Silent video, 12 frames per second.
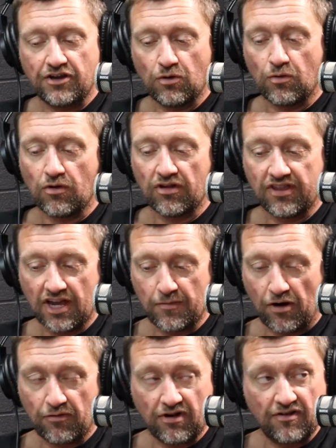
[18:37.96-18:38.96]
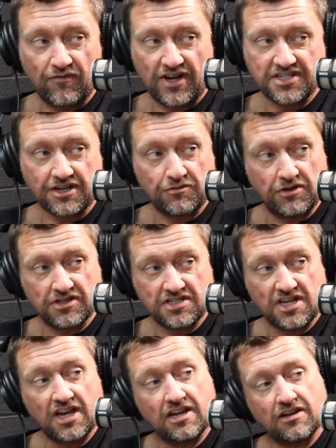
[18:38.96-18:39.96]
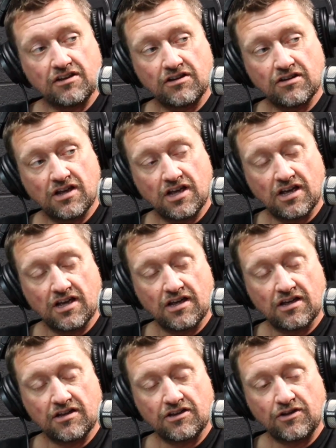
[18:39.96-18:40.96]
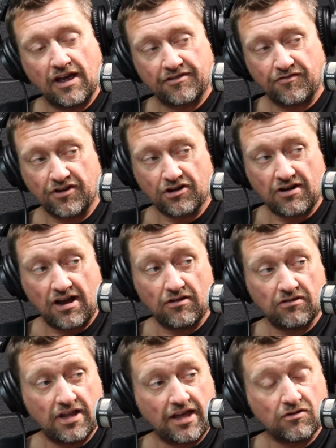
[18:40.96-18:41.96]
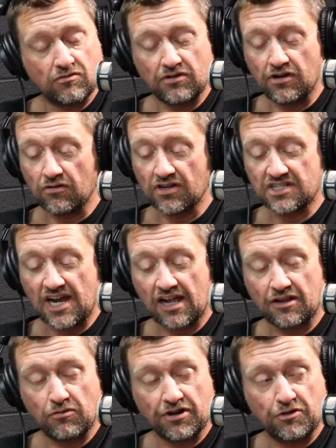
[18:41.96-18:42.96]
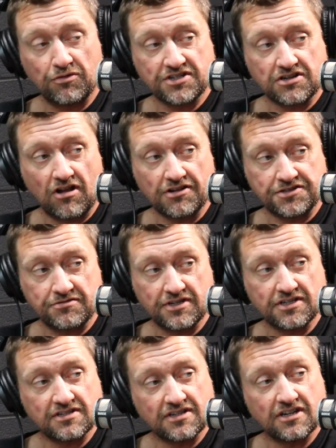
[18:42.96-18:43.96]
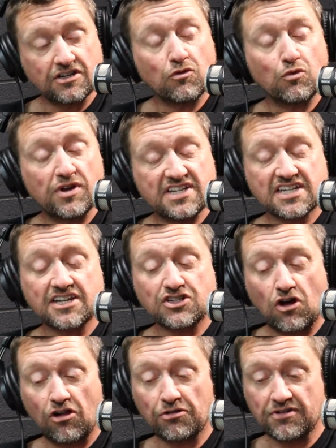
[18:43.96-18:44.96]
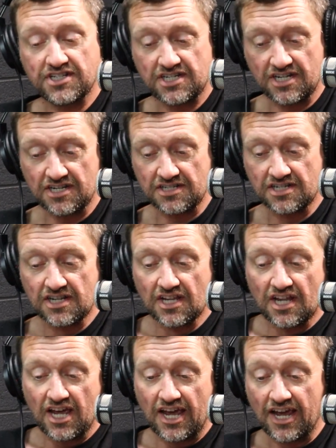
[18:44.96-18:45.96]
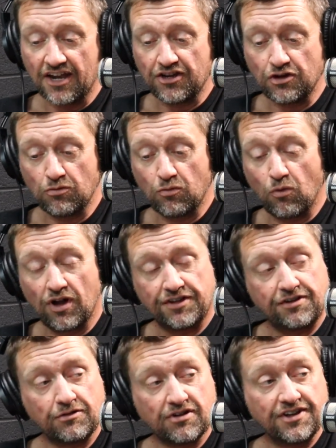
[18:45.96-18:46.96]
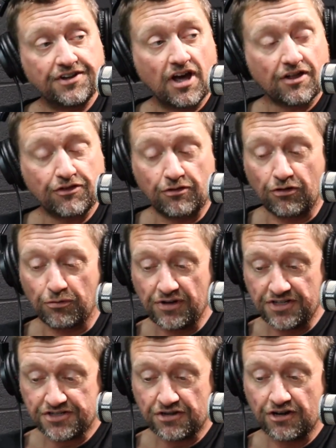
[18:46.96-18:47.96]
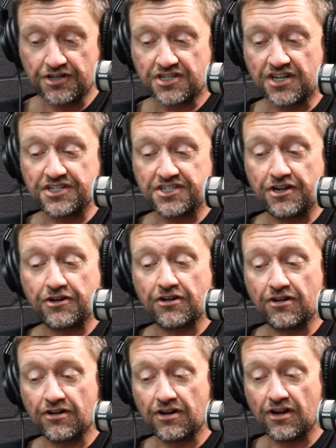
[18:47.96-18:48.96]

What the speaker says: you're thinking about investing in real estate, you have to figure out exactly what your risk tolerance is. And you want to conduct thorough research, consider